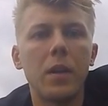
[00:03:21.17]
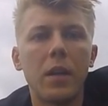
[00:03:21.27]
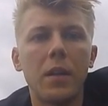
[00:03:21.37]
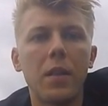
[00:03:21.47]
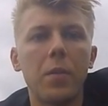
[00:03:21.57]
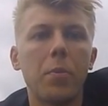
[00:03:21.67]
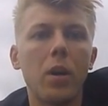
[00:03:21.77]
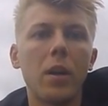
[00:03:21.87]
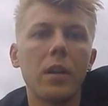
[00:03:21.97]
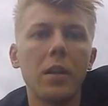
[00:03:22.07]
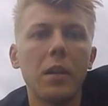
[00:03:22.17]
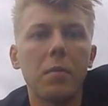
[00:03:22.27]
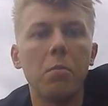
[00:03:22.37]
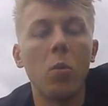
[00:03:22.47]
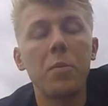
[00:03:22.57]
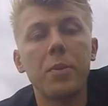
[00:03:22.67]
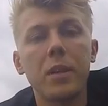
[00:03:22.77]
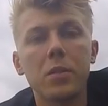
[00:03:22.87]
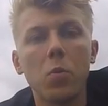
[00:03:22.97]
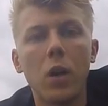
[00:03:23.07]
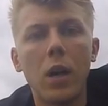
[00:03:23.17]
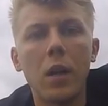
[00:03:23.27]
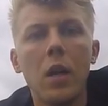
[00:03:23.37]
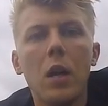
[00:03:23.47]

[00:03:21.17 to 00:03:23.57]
and at the party at PS1.